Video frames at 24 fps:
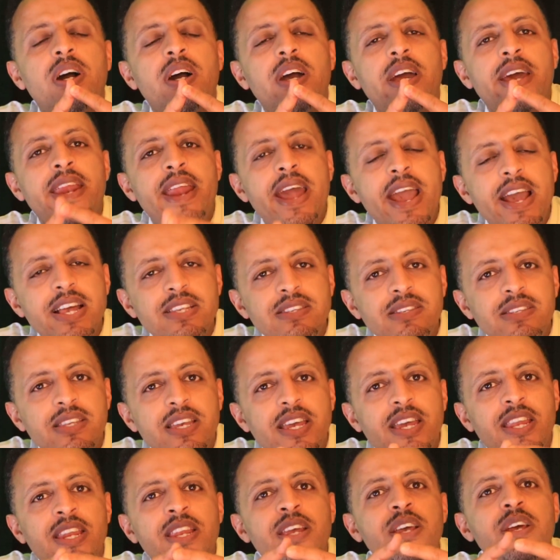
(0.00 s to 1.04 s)
an
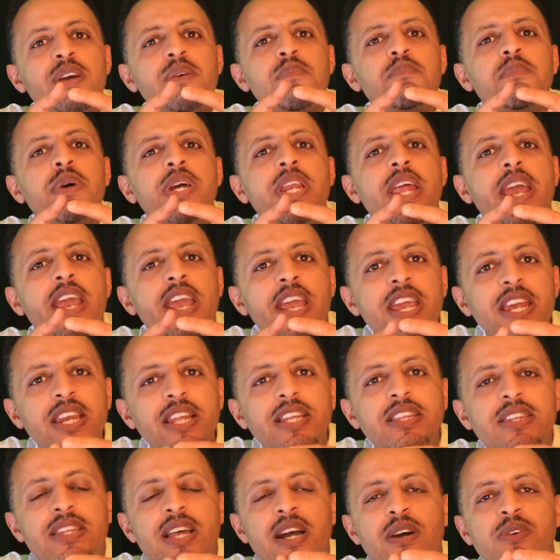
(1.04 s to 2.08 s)
asset, but
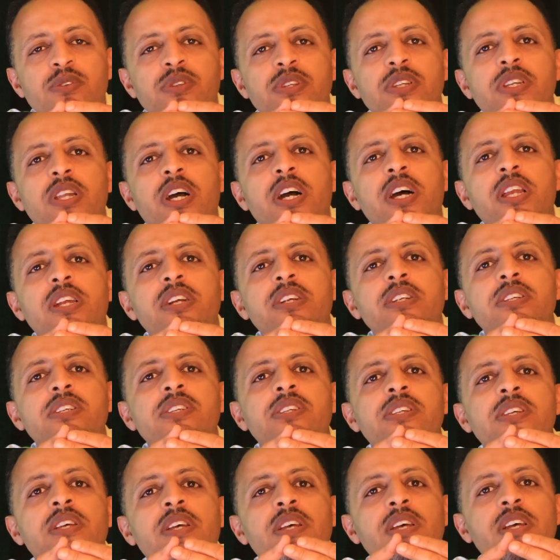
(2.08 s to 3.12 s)

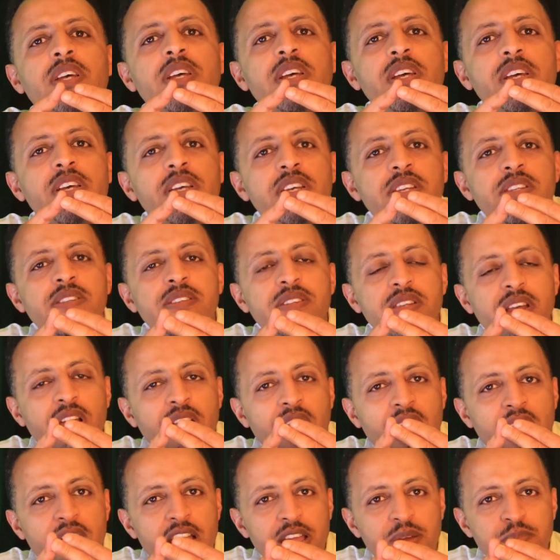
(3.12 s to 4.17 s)
$80,000 is a
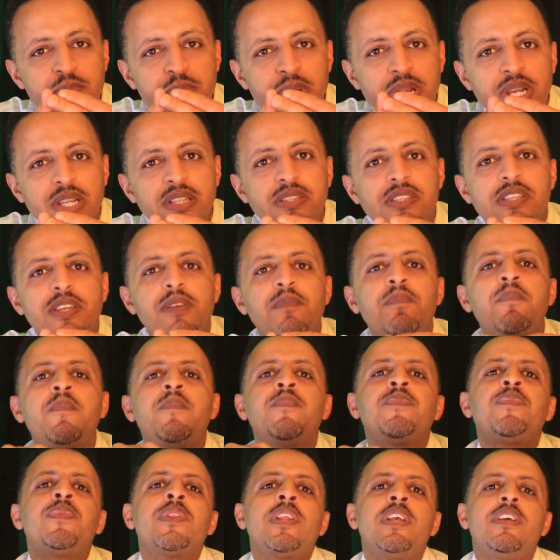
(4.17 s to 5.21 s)
liability.
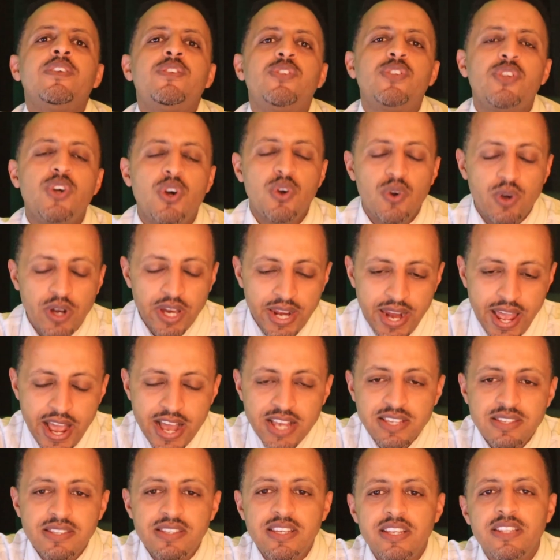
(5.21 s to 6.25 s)
So an
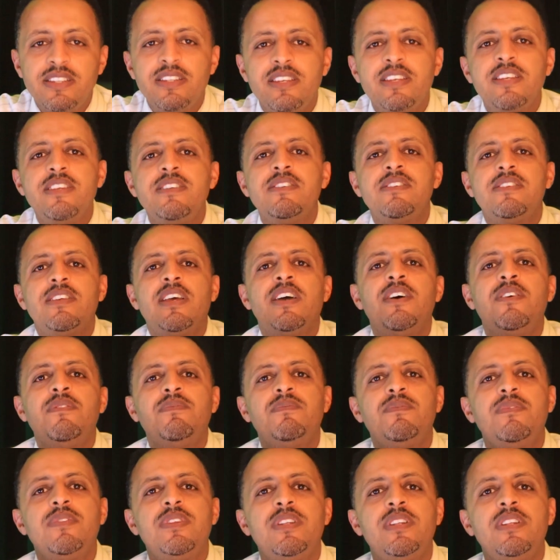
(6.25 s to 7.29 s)
asset is
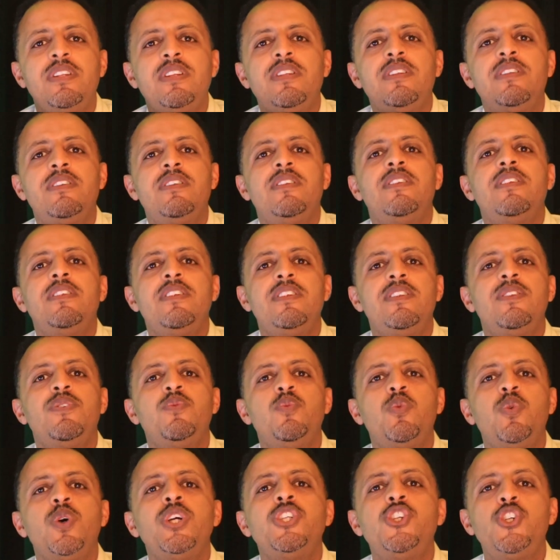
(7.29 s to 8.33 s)

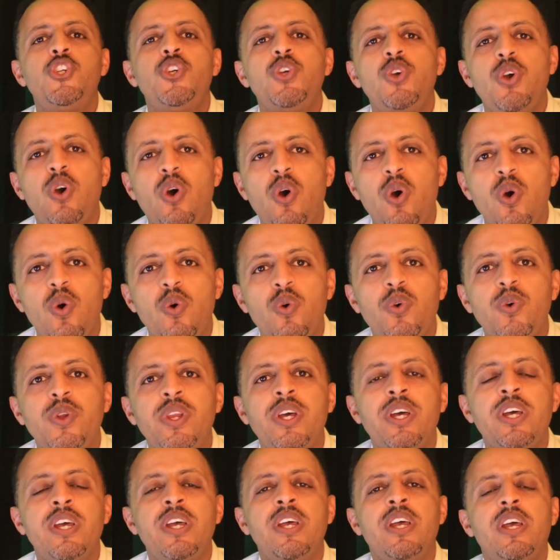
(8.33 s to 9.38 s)
what you own
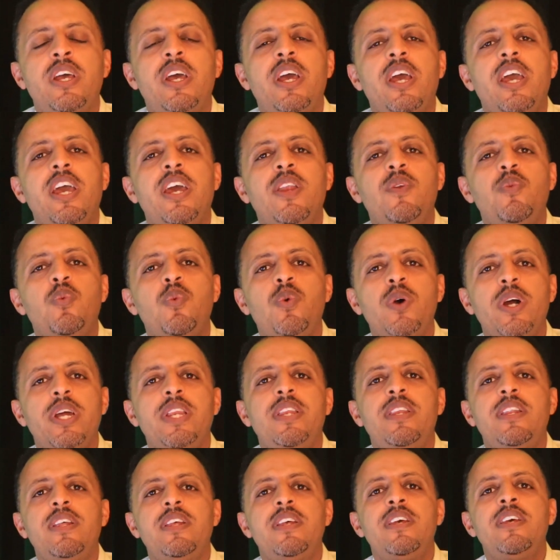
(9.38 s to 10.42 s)
and what
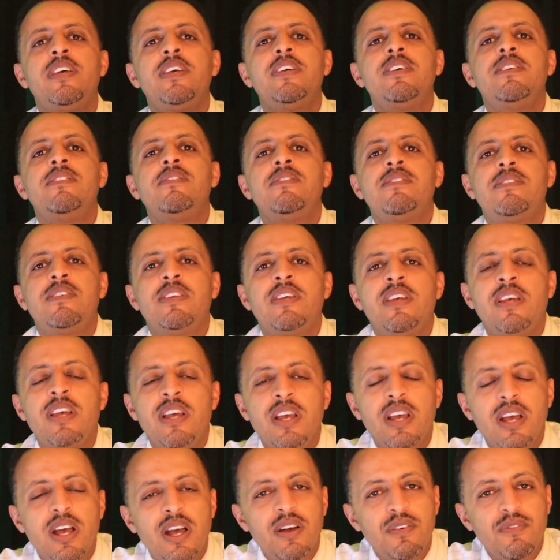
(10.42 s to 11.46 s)
is
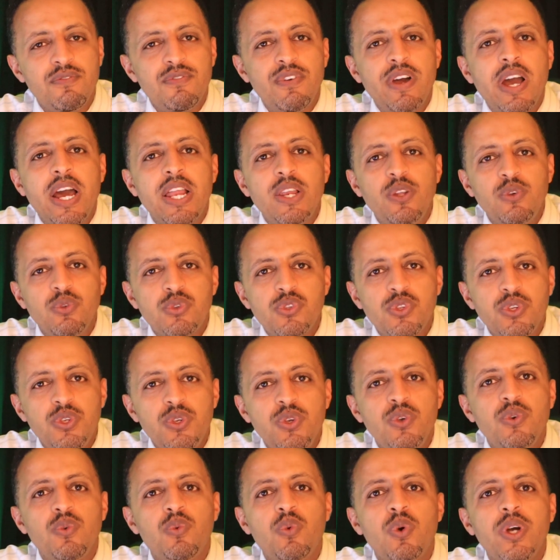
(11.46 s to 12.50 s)
value to
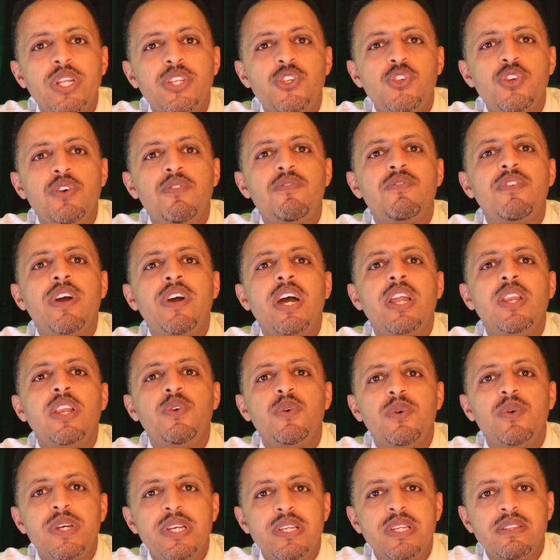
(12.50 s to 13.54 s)
you, what your
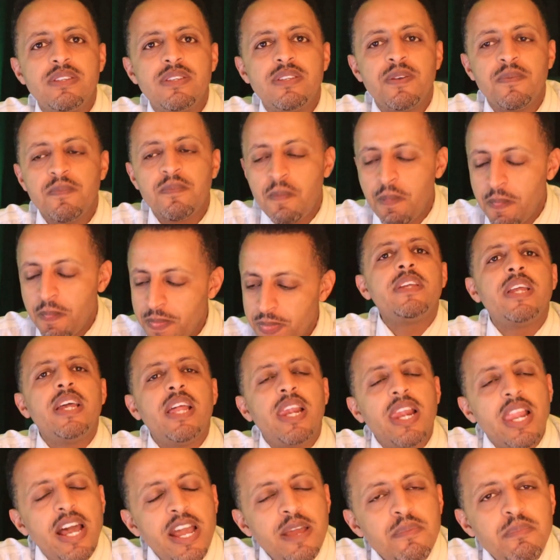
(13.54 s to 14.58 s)
value is. The
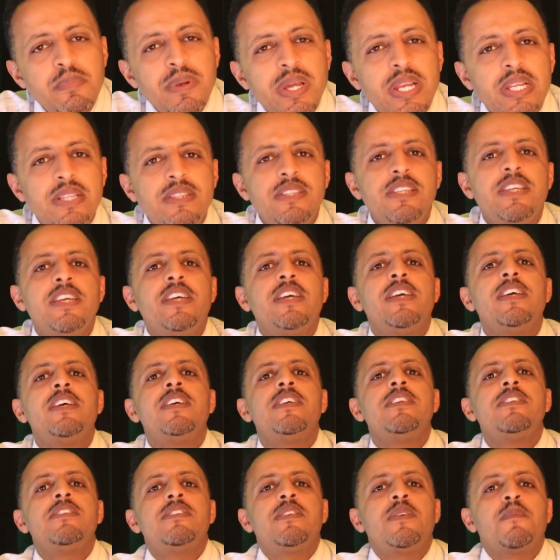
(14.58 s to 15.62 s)
liability
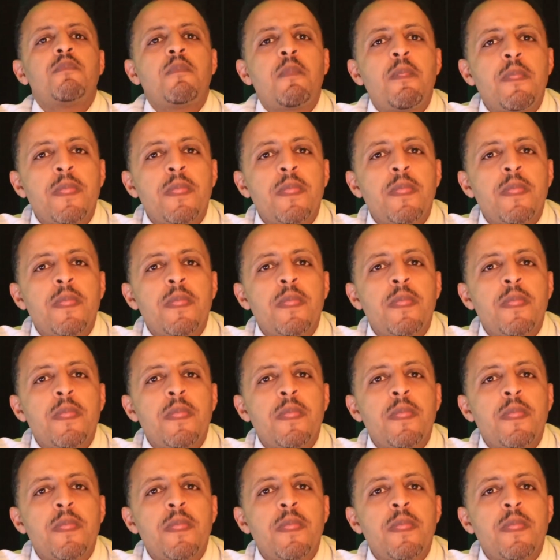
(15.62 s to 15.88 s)
is